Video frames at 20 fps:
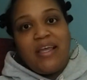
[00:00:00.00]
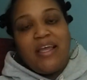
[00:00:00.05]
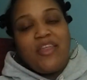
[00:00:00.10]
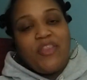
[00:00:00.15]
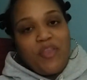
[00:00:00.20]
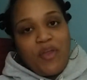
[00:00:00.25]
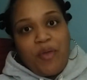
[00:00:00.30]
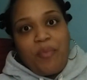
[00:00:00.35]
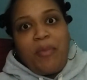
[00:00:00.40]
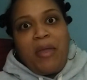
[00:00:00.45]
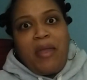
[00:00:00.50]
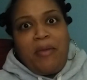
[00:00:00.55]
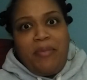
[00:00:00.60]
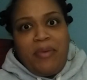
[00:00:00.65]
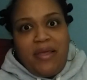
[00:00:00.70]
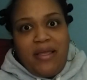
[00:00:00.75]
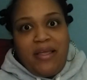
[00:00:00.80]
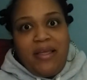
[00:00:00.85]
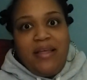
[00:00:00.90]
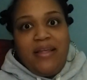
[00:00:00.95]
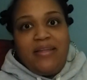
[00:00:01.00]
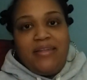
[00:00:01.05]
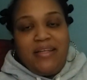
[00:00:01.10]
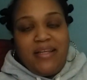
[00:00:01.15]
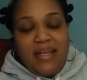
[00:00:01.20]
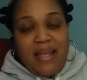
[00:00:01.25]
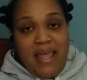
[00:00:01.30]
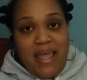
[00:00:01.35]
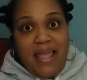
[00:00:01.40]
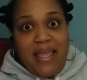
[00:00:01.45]
And there may be
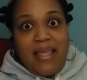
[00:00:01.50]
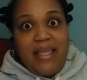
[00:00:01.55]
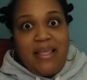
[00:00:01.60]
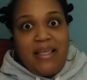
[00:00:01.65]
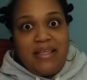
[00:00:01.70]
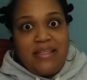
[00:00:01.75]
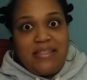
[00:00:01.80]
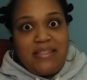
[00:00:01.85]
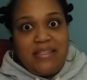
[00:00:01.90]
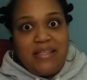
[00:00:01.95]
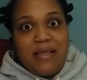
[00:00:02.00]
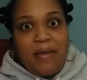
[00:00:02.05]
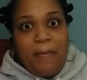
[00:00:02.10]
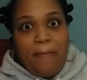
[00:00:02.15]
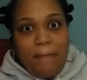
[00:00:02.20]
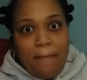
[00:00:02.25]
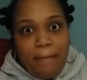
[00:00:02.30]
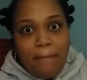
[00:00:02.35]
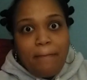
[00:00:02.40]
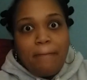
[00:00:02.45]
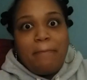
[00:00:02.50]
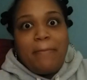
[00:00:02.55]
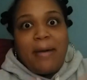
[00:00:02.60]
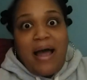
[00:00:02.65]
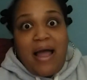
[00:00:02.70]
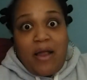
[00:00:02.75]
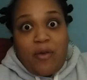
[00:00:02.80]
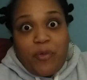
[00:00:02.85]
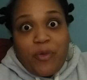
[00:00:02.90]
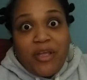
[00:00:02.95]
delays
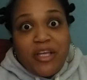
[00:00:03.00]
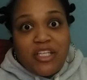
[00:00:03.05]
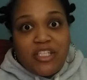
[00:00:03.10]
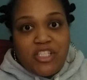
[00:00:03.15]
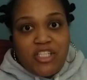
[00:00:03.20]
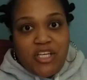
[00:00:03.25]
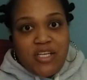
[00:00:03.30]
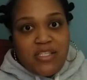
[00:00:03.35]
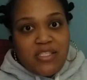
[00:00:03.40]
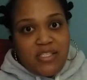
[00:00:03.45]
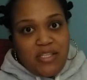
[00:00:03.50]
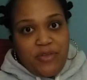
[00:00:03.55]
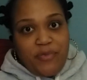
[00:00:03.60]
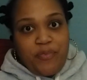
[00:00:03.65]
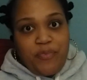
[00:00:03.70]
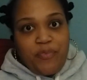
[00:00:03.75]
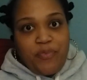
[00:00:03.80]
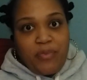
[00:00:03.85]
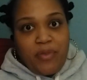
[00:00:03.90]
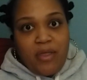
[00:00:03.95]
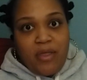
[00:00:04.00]
by readjusting.